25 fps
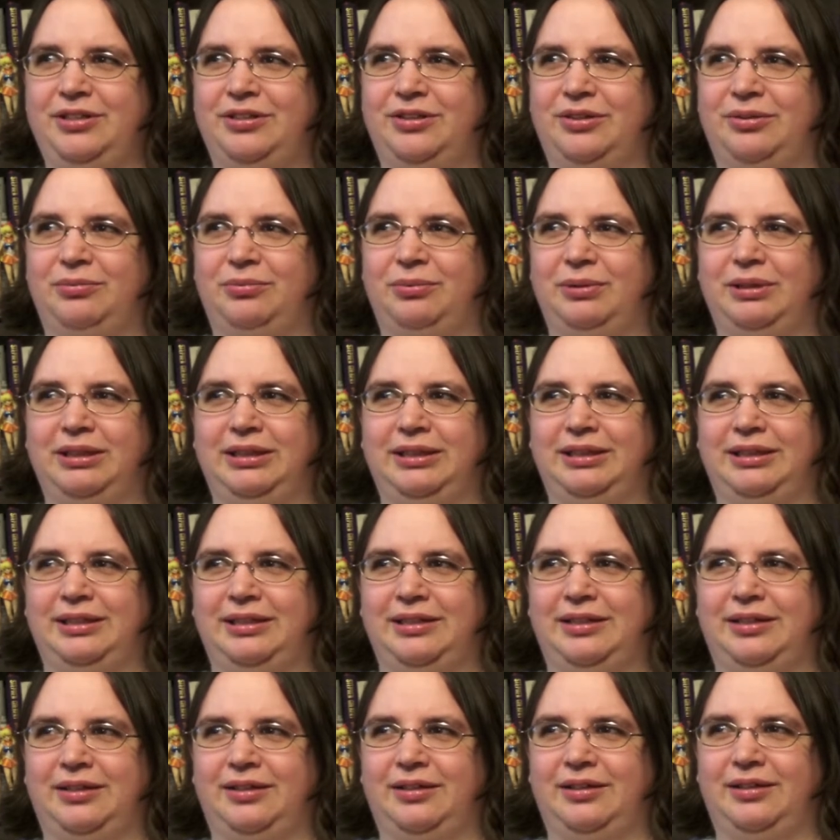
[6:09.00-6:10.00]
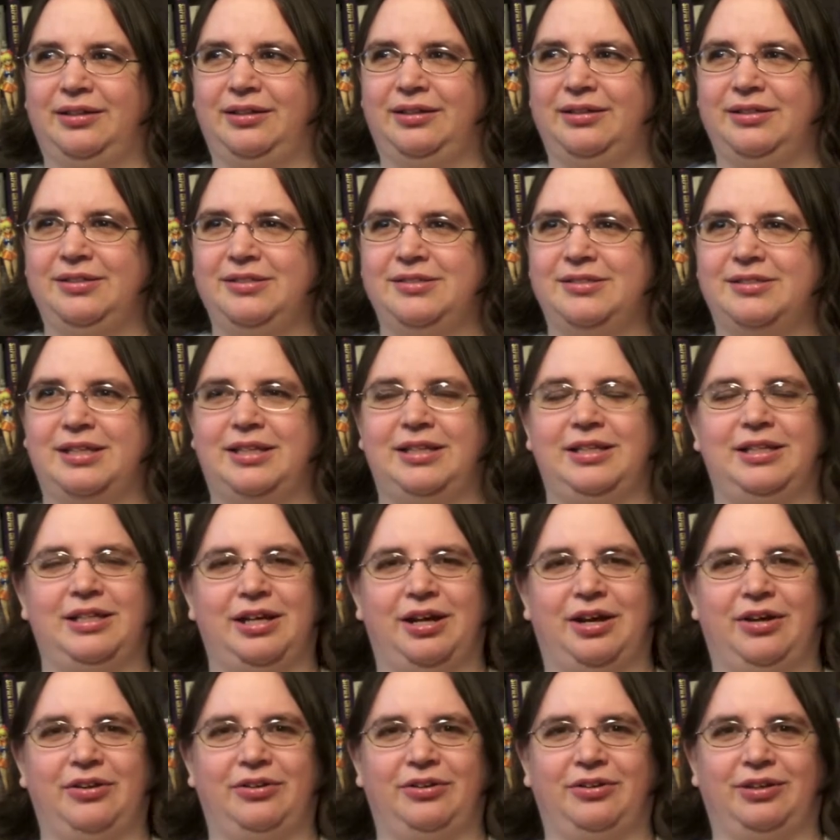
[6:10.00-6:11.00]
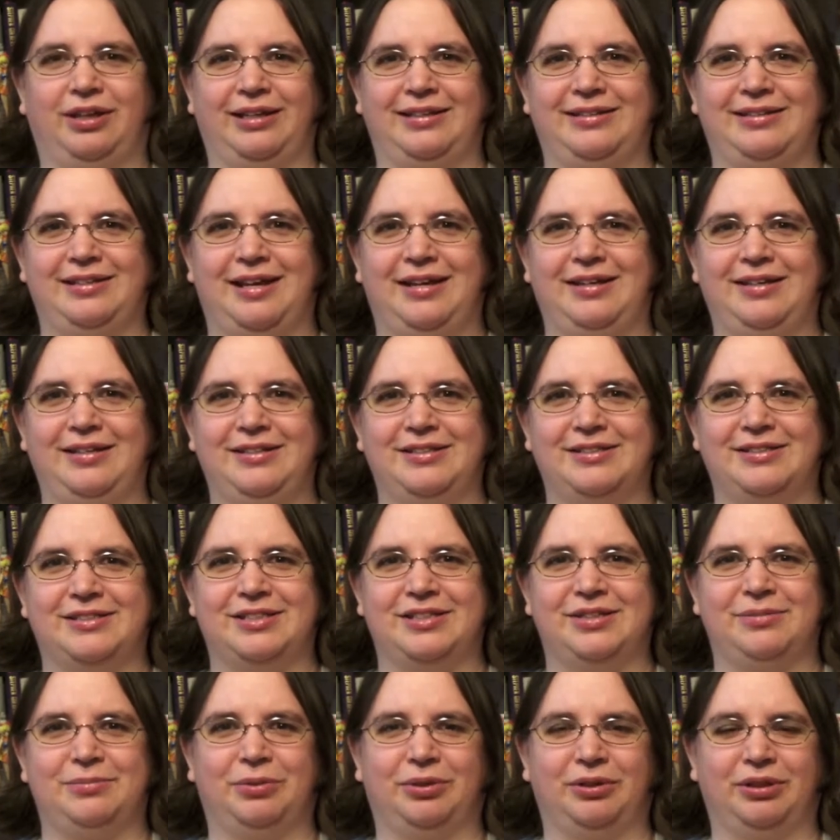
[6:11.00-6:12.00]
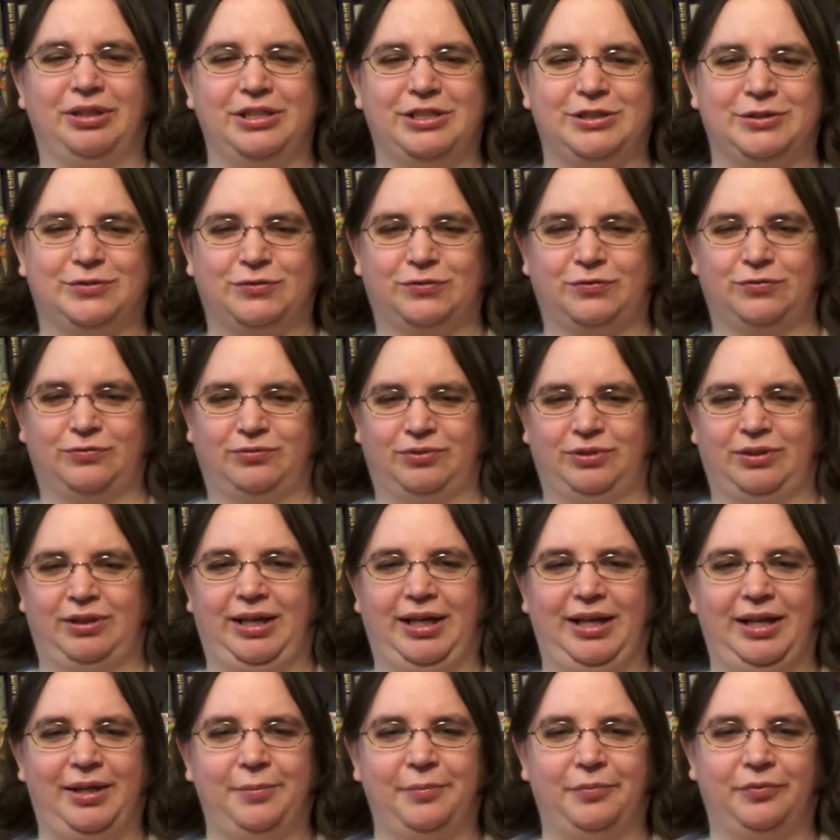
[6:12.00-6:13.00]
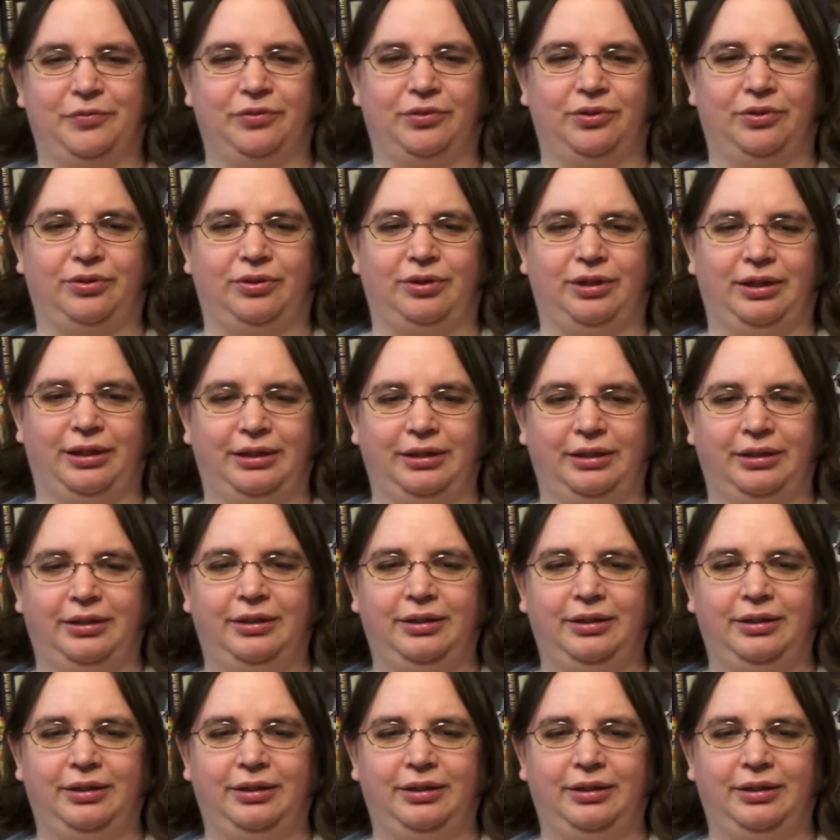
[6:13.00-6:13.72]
there really is any other like dating sim, or at least aimed for